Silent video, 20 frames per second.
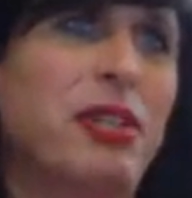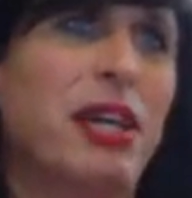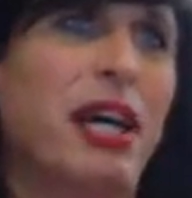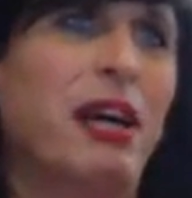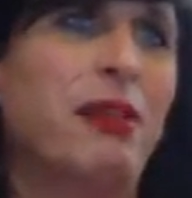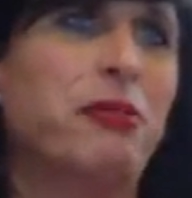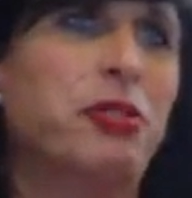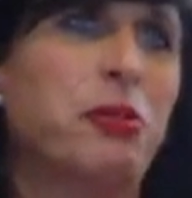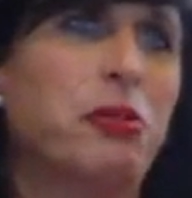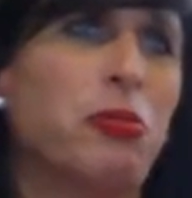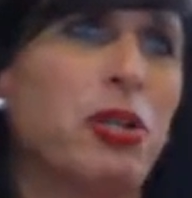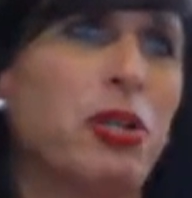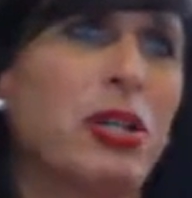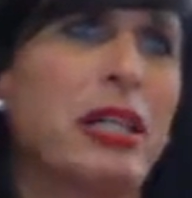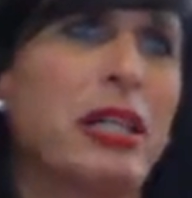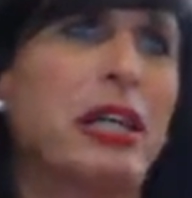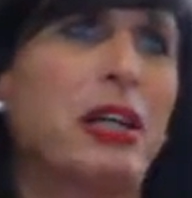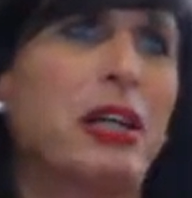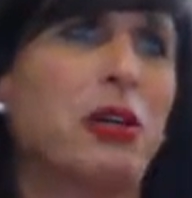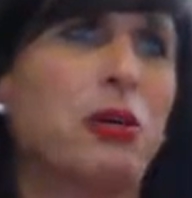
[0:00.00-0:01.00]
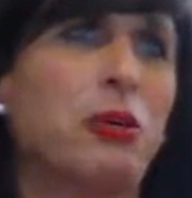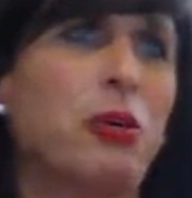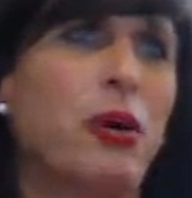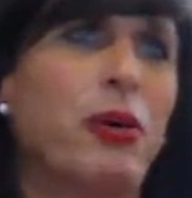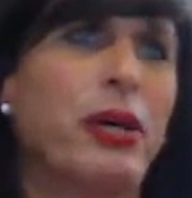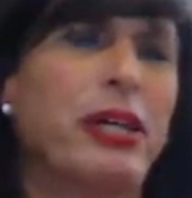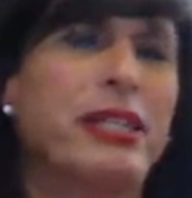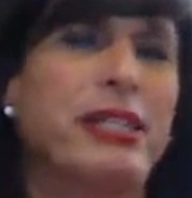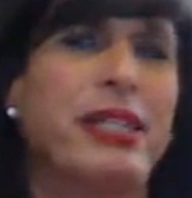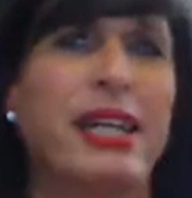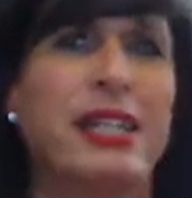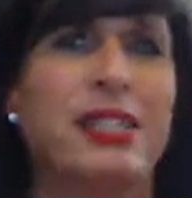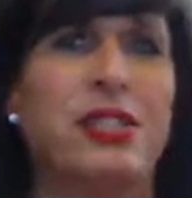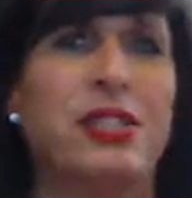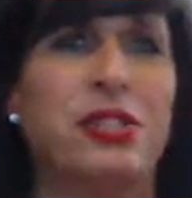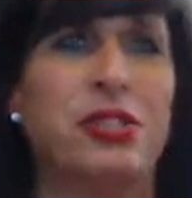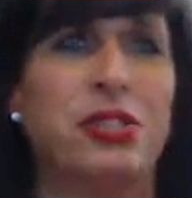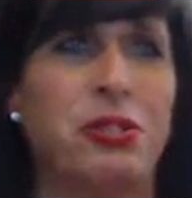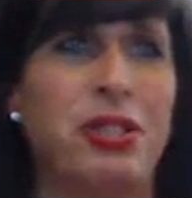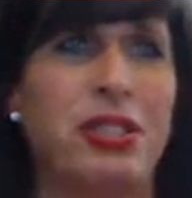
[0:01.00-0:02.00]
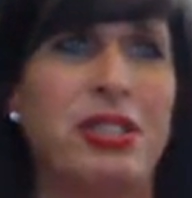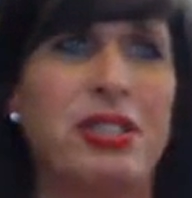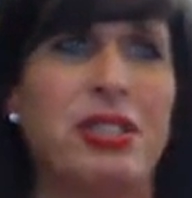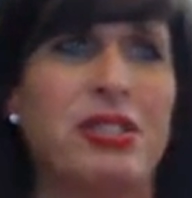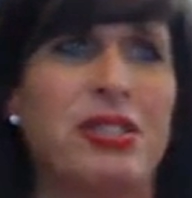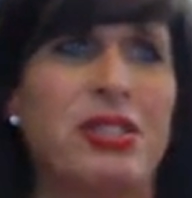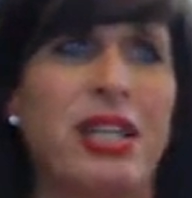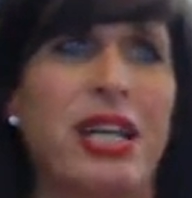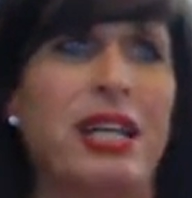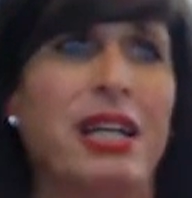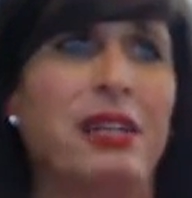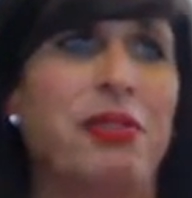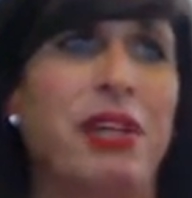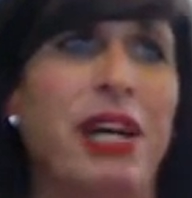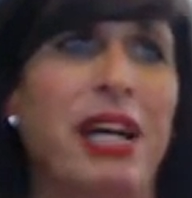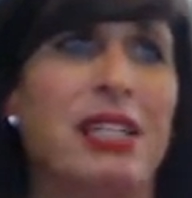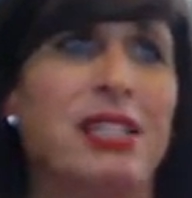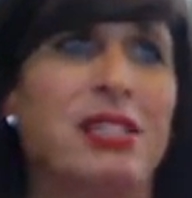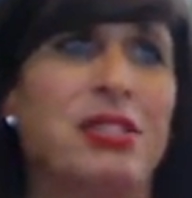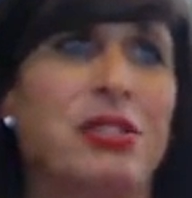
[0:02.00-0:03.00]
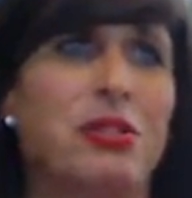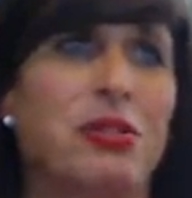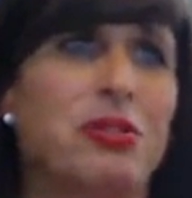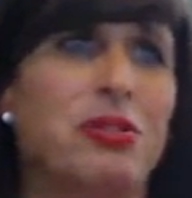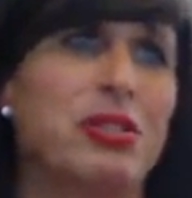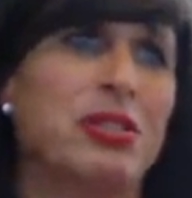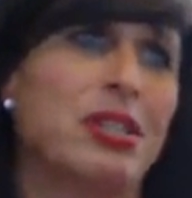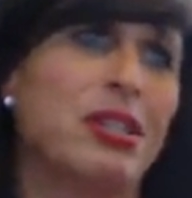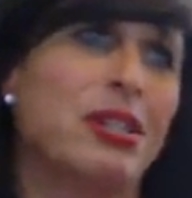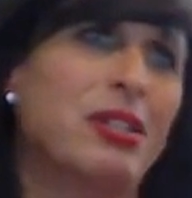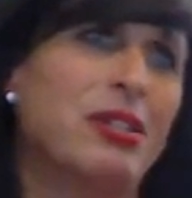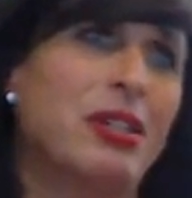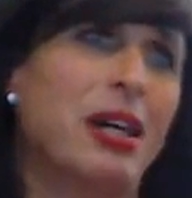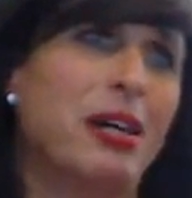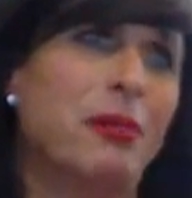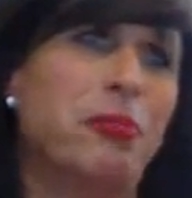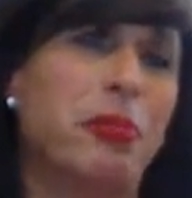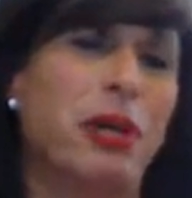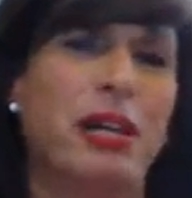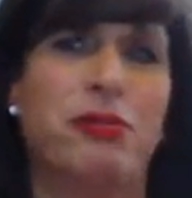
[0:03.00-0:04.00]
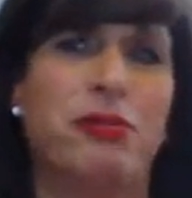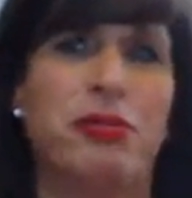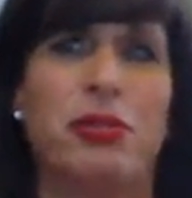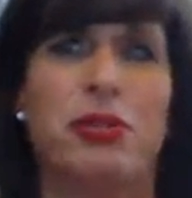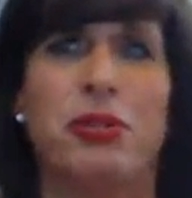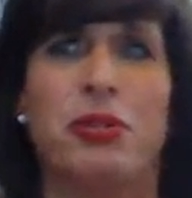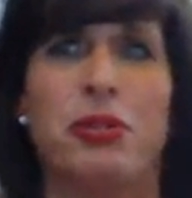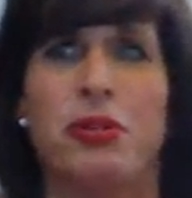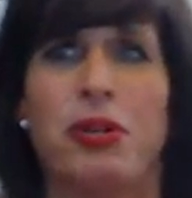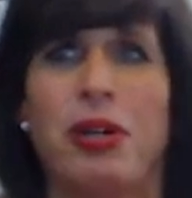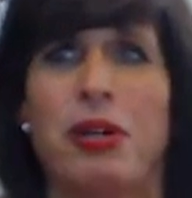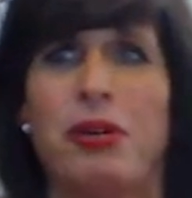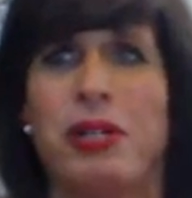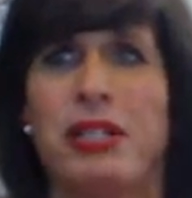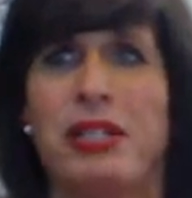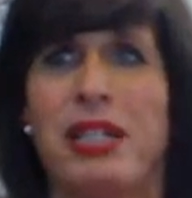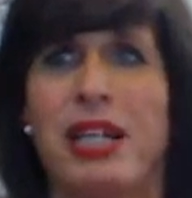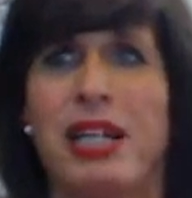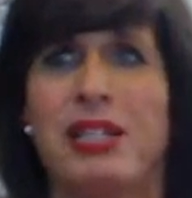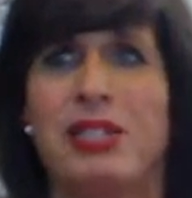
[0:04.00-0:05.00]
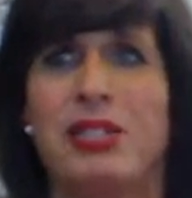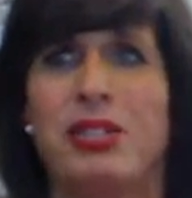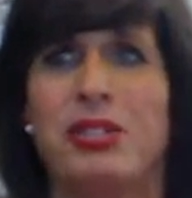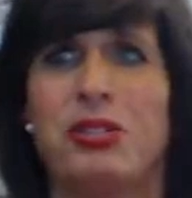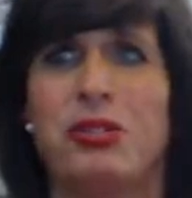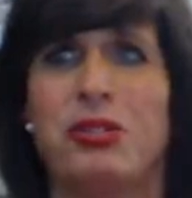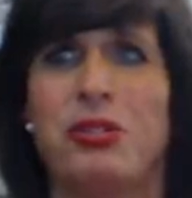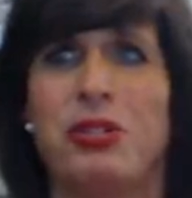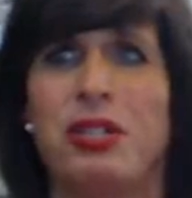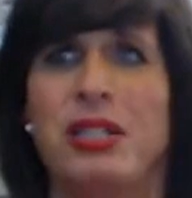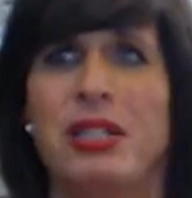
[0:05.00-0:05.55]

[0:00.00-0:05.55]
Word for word: to have some really heroic dentistry to save that tooth. So I paid for heroic dentistry.